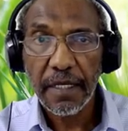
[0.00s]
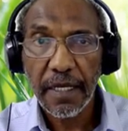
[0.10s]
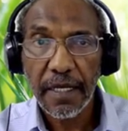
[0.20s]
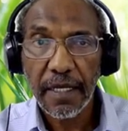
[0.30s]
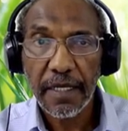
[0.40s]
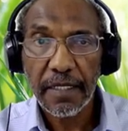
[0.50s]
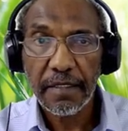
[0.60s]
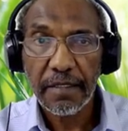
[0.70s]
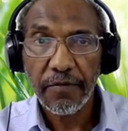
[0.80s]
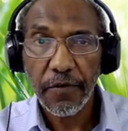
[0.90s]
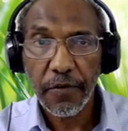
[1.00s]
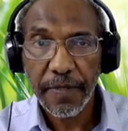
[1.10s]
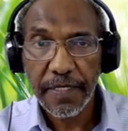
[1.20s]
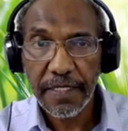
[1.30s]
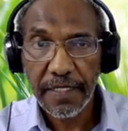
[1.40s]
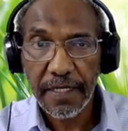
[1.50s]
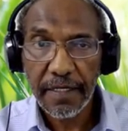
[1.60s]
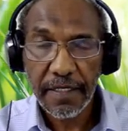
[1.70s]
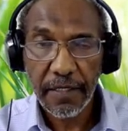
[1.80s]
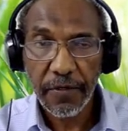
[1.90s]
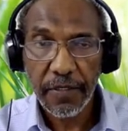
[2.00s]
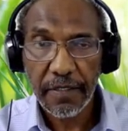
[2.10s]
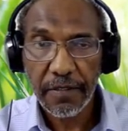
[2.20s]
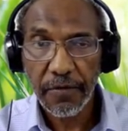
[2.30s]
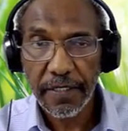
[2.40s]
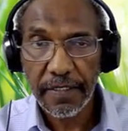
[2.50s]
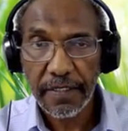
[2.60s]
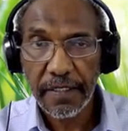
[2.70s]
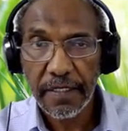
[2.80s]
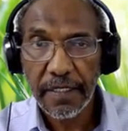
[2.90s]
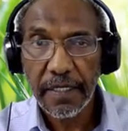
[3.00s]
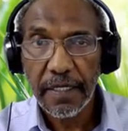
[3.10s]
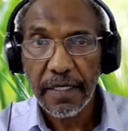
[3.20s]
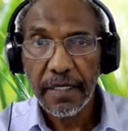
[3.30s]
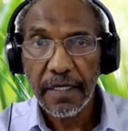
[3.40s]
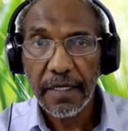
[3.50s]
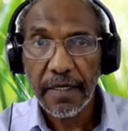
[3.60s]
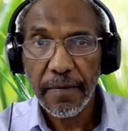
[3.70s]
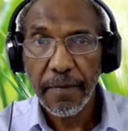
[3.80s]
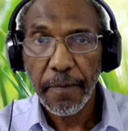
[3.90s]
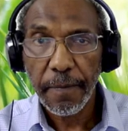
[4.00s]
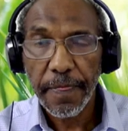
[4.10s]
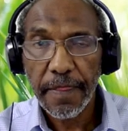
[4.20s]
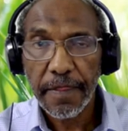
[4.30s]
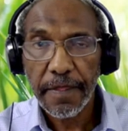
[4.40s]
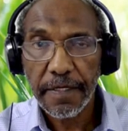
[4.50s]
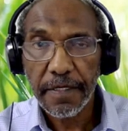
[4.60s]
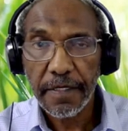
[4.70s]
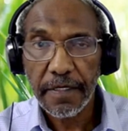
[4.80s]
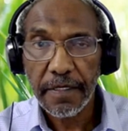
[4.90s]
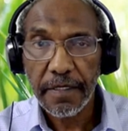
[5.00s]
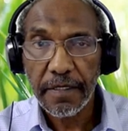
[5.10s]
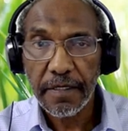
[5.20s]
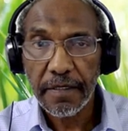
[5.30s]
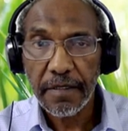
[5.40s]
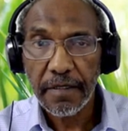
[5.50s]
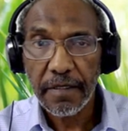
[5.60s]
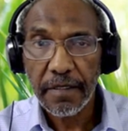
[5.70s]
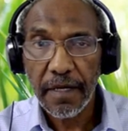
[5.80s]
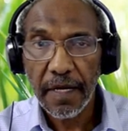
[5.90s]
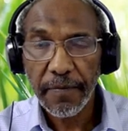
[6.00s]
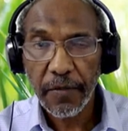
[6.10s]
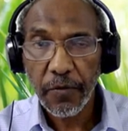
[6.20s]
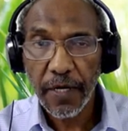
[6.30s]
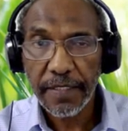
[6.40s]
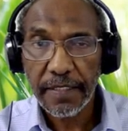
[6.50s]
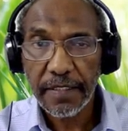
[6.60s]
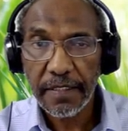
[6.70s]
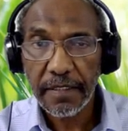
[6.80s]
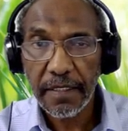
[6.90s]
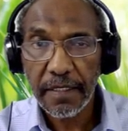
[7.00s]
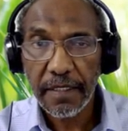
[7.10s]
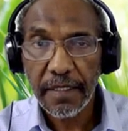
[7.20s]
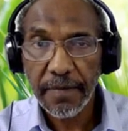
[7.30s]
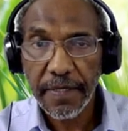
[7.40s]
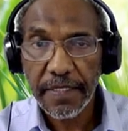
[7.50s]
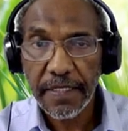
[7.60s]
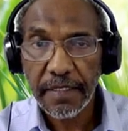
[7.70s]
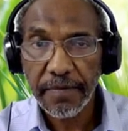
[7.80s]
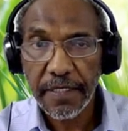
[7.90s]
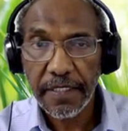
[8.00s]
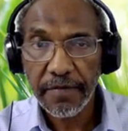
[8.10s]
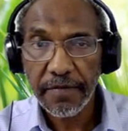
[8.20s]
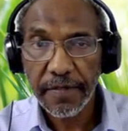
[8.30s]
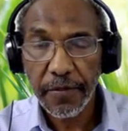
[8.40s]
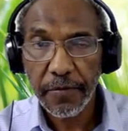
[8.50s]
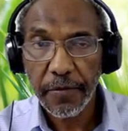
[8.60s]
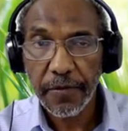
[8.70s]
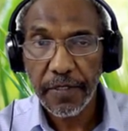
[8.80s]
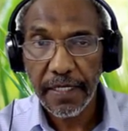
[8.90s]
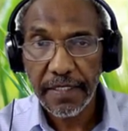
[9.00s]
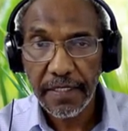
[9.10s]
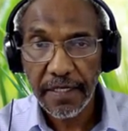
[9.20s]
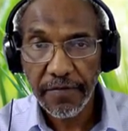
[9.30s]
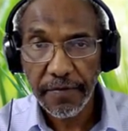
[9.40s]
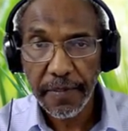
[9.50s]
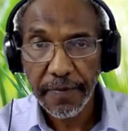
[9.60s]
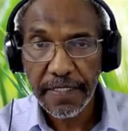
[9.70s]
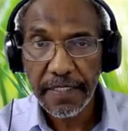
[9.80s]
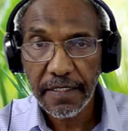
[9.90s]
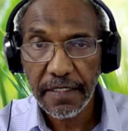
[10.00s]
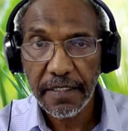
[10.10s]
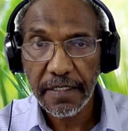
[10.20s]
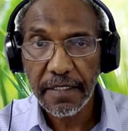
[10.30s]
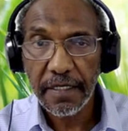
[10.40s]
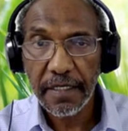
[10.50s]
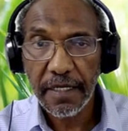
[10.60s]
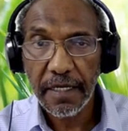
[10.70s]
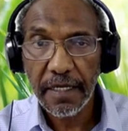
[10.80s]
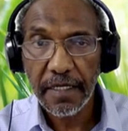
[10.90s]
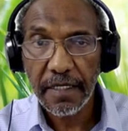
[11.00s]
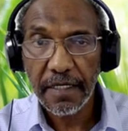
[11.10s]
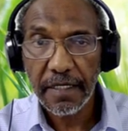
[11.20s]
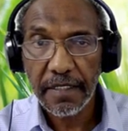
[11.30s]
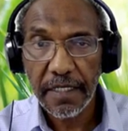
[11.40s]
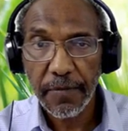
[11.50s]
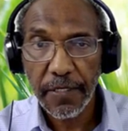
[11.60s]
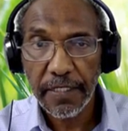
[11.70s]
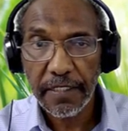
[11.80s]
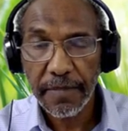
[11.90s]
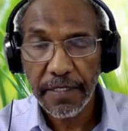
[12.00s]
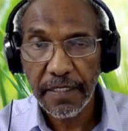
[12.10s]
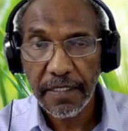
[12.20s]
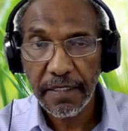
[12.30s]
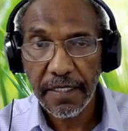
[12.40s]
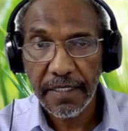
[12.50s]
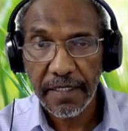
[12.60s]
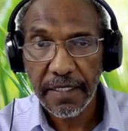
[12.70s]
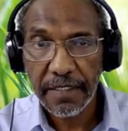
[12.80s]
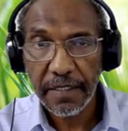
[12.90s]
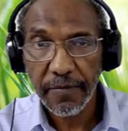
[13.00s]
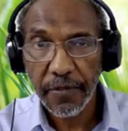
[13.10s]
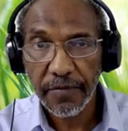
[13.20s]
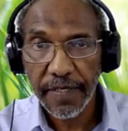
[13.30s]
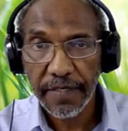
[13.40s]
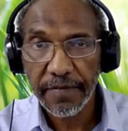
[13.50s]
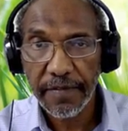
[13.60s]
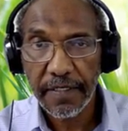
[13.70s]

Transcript: and 4% are in the lower quadrant. Um, the upper quadrant uh, represent percent favorable greater than 50% and an interpolated median greater than 3.5.